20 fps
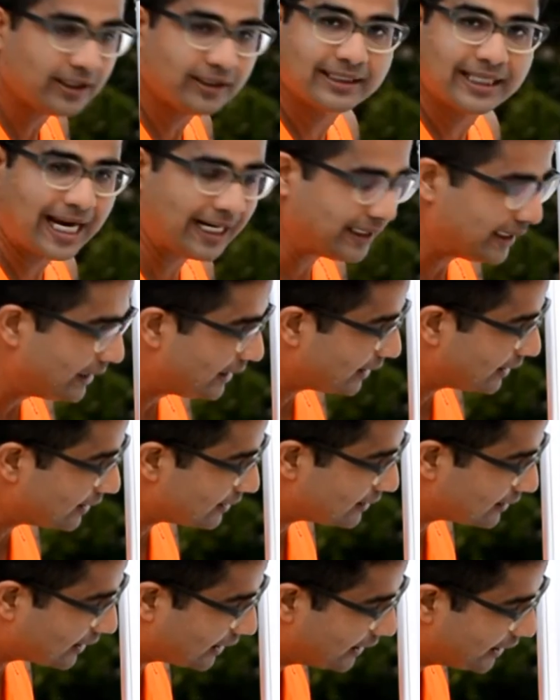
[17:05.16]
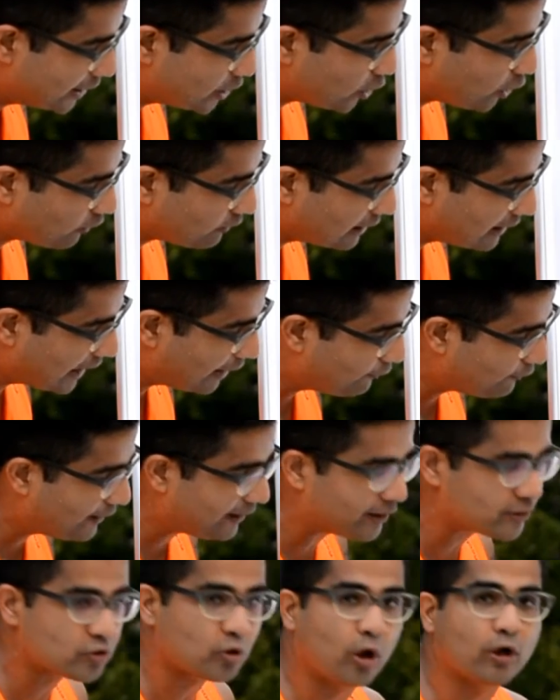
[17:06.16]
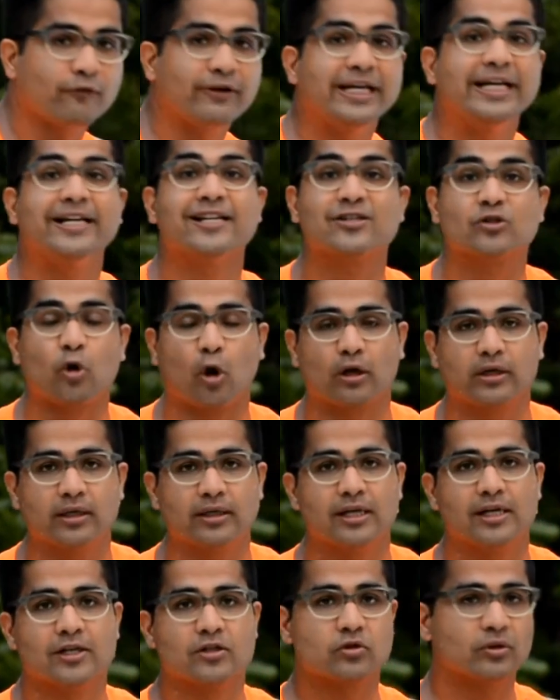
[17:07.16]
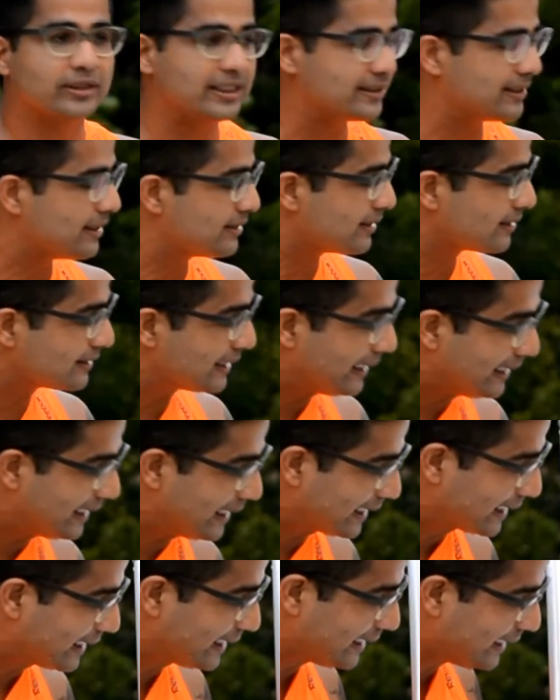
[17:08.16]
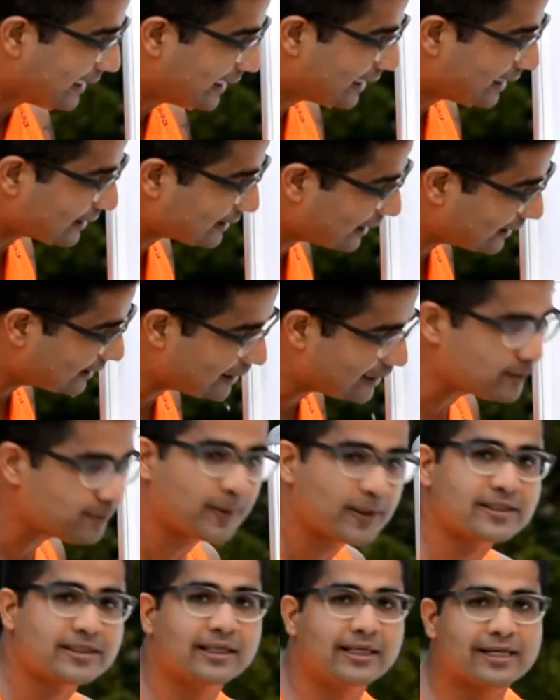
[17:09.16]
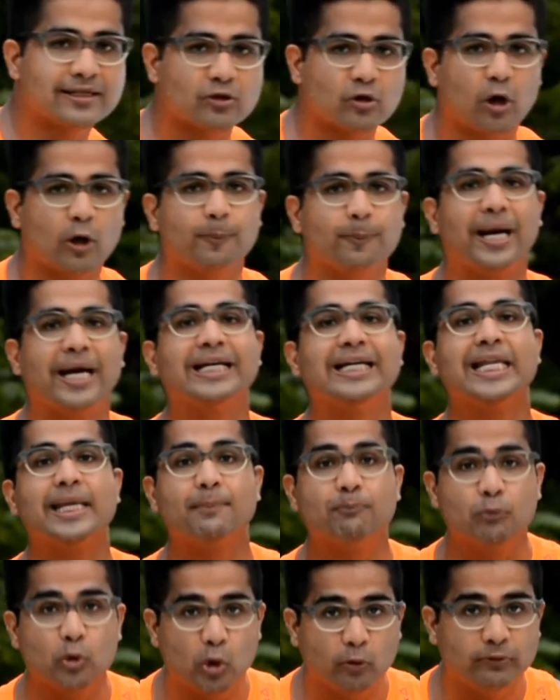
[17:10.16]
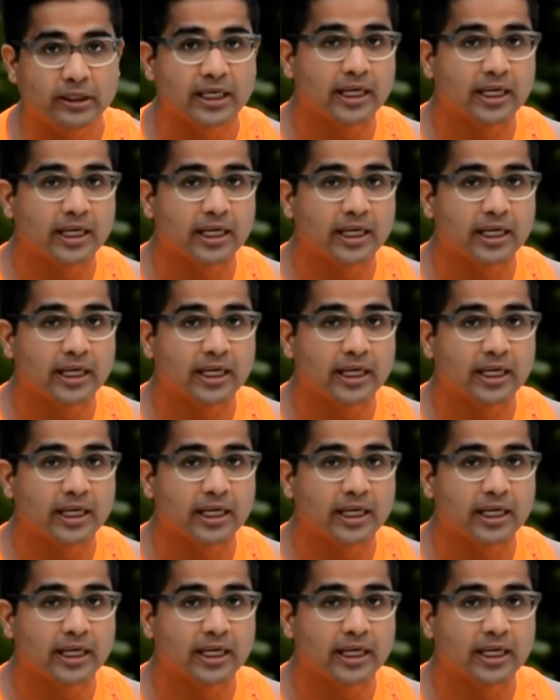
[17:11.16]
that the condition of the lifeline has got very distorted. So this is just indicating that this person has got badly moved